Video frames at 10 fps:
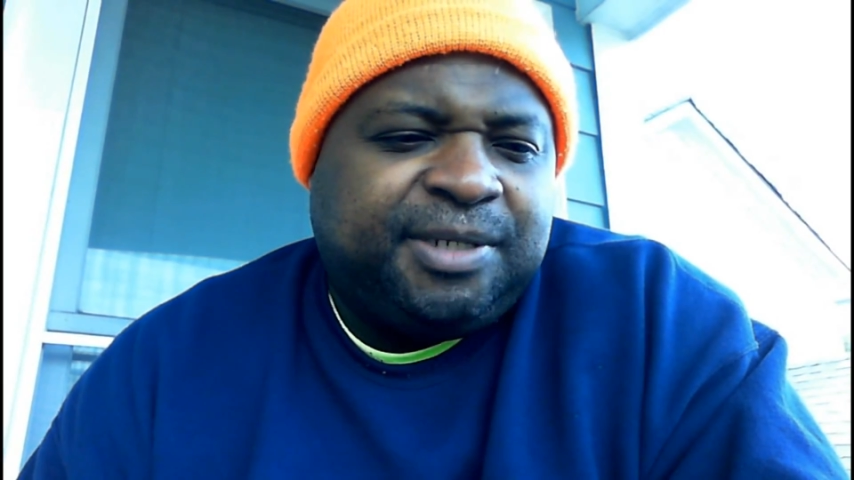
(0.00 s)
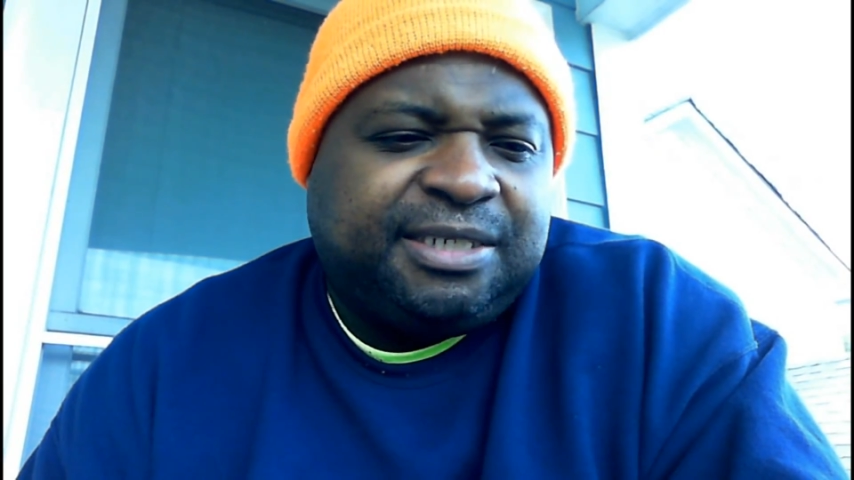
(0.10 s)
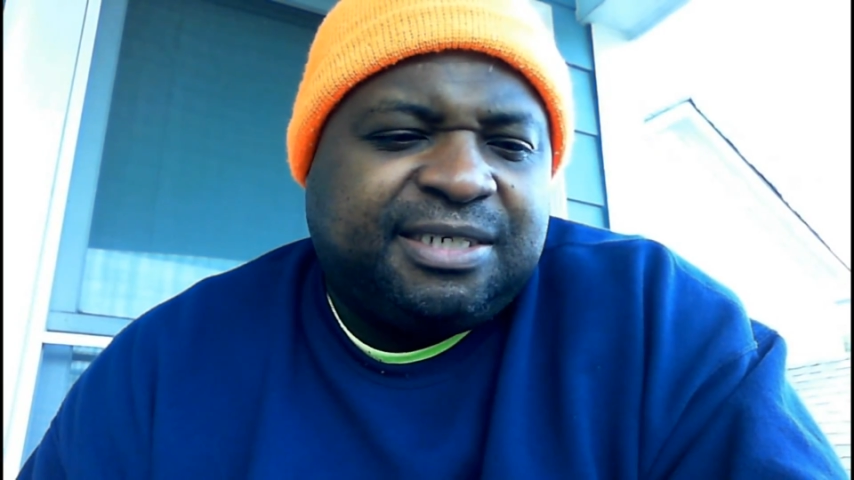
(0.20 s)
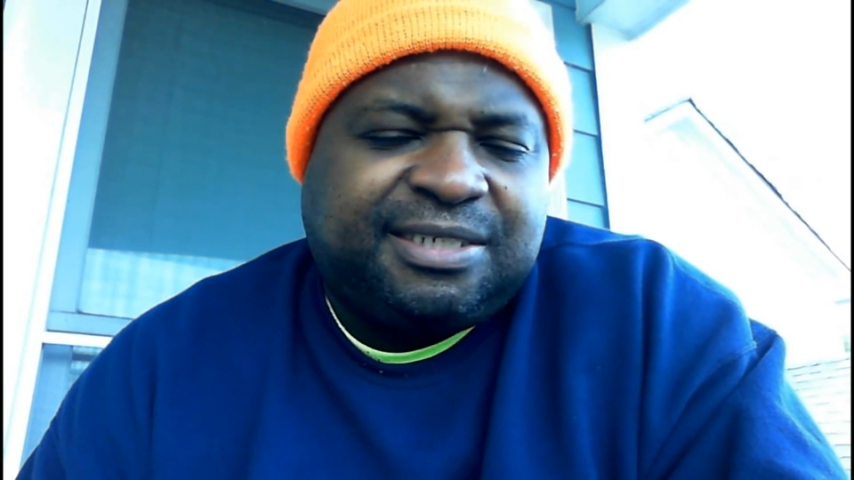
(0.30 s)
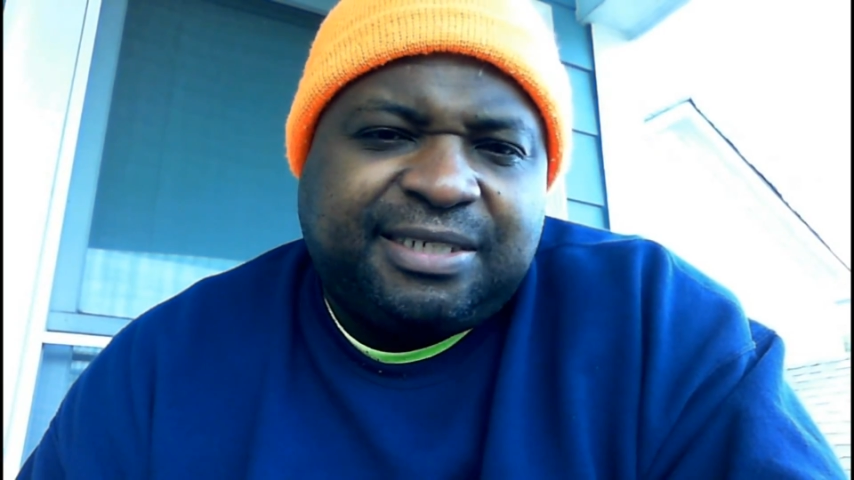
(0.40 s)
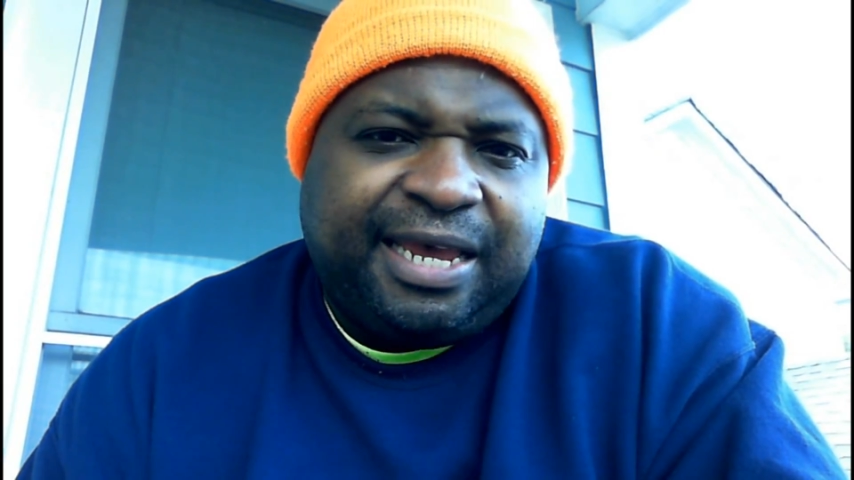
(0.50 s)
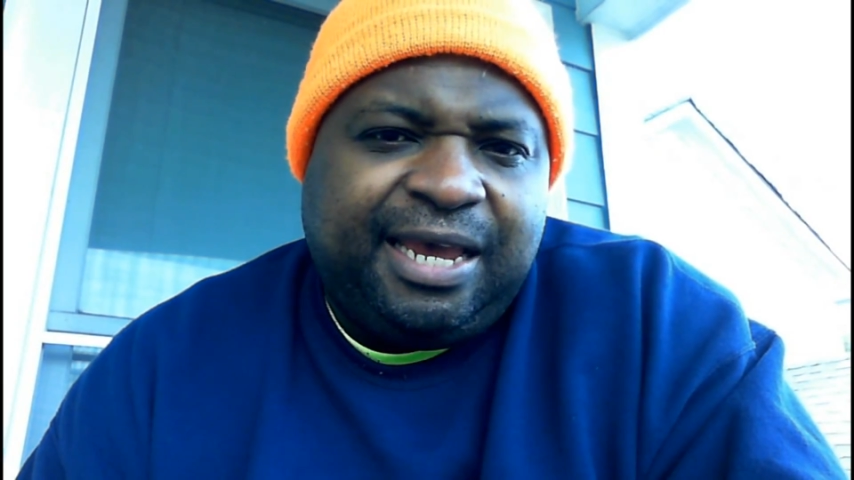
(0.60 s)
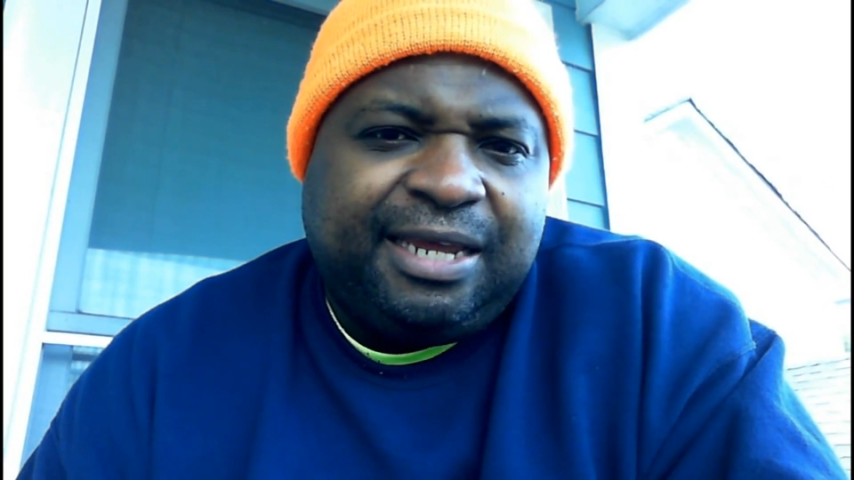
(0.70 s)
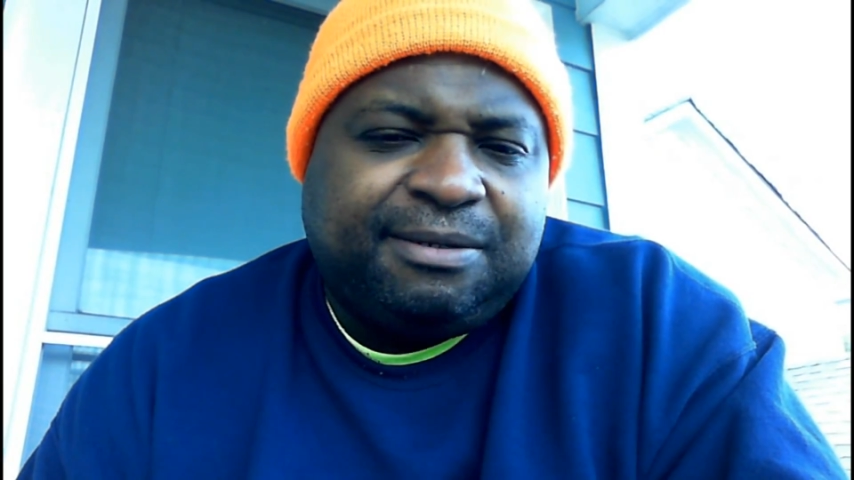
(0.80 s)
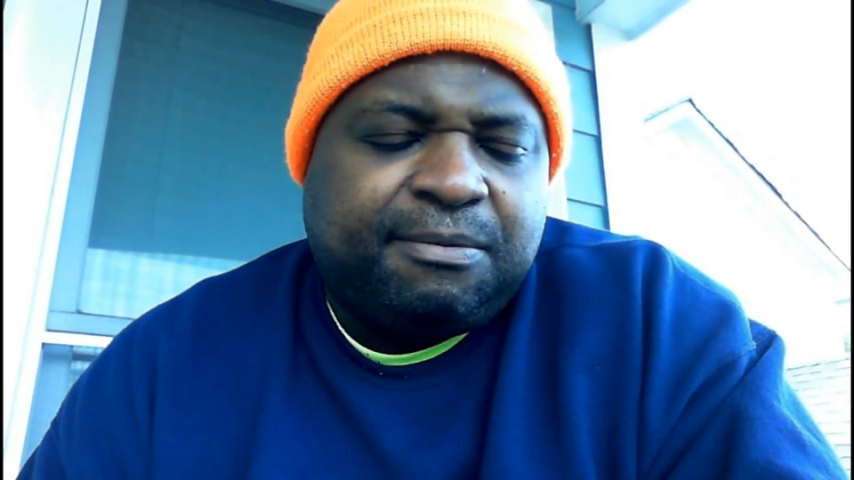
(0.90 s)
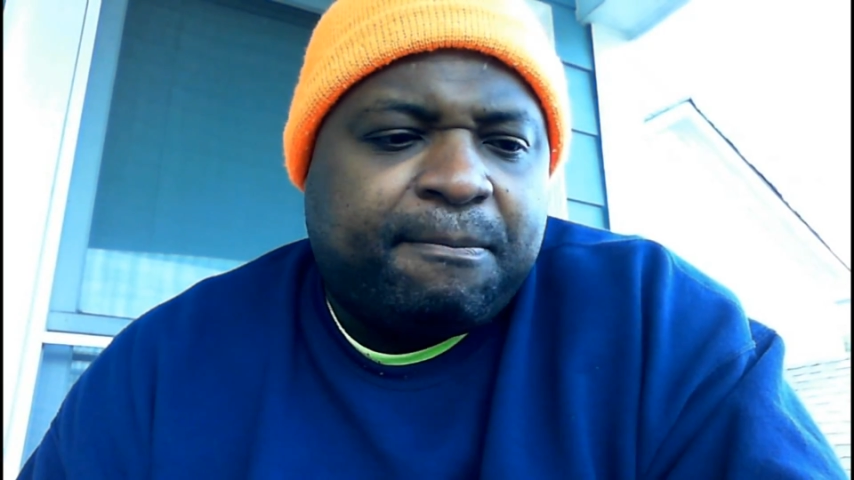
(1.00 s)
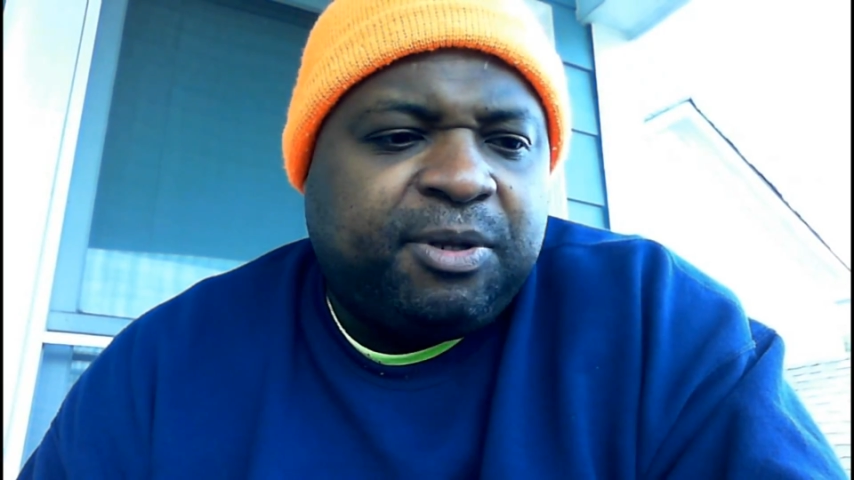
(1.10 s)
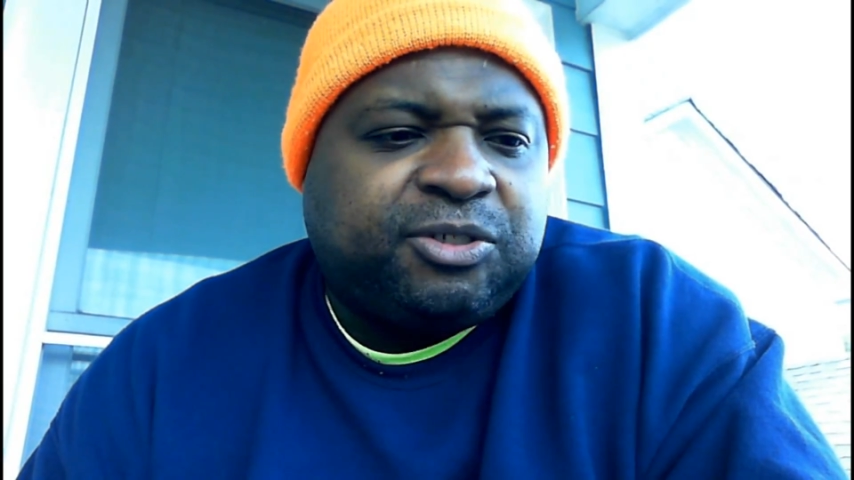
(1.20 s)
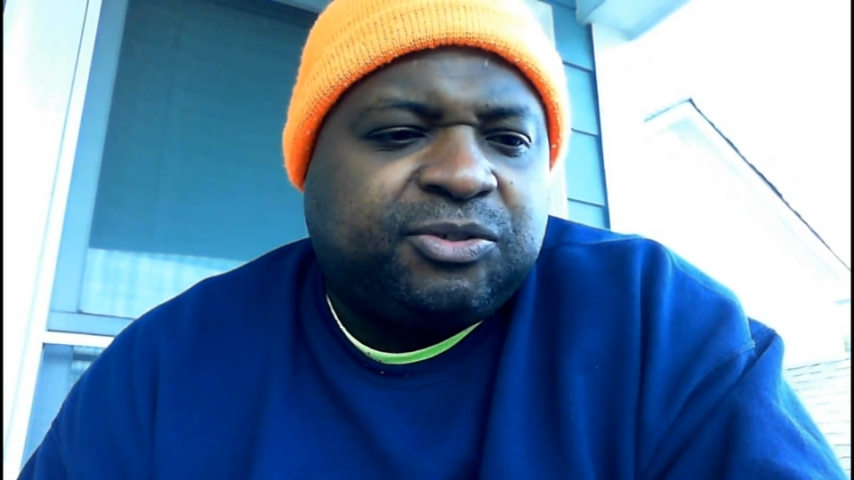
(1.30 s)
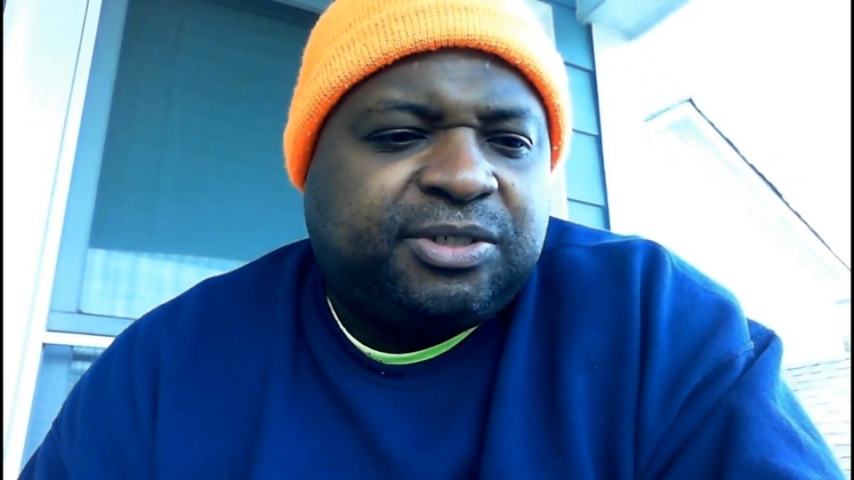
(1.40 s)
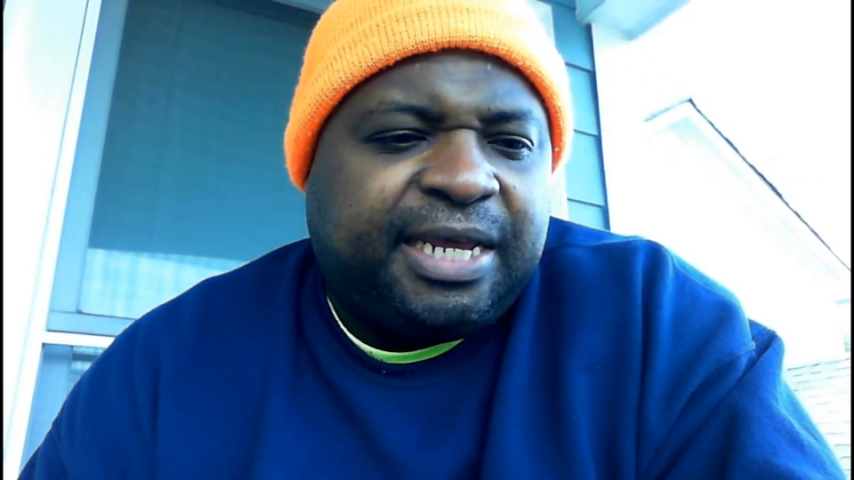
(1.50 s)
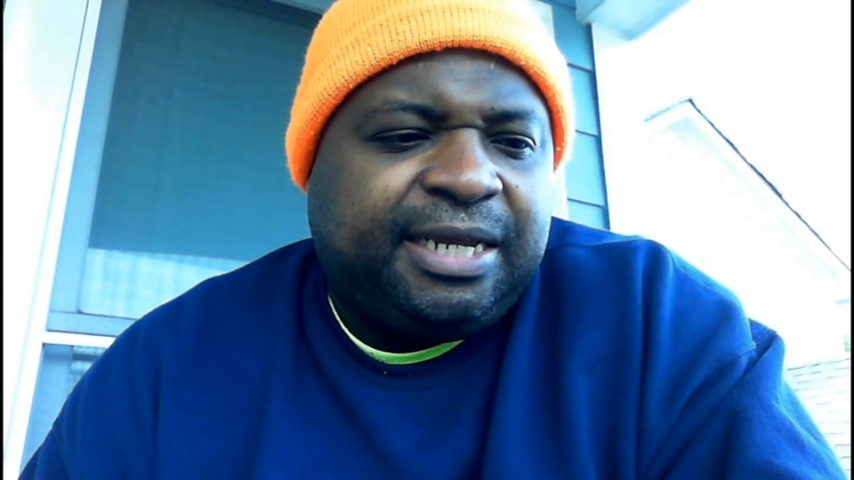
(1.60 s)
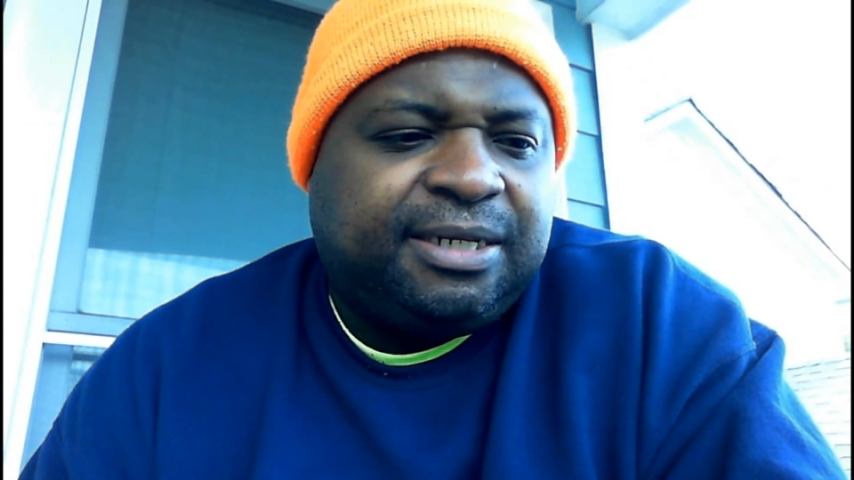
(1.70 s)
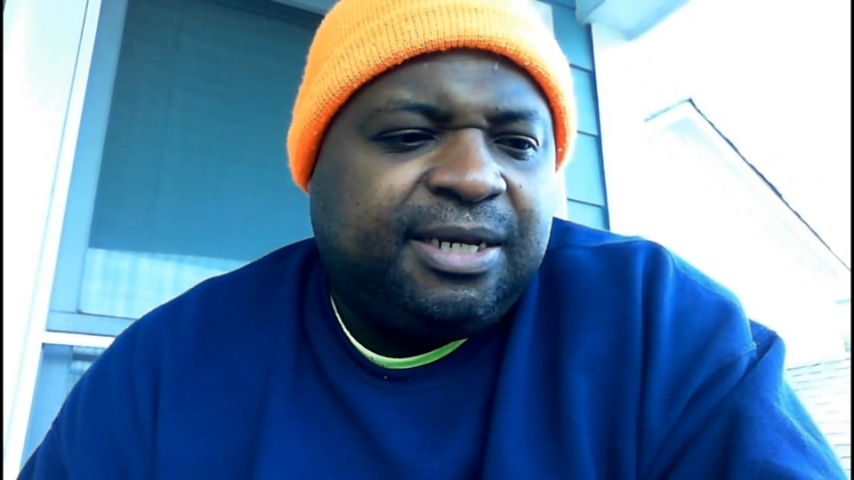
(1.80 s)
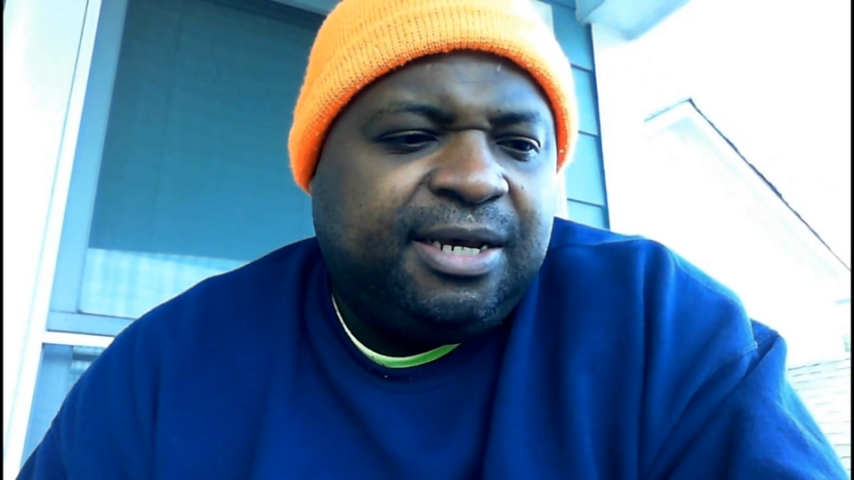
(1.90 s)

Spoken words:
it's a sad mental state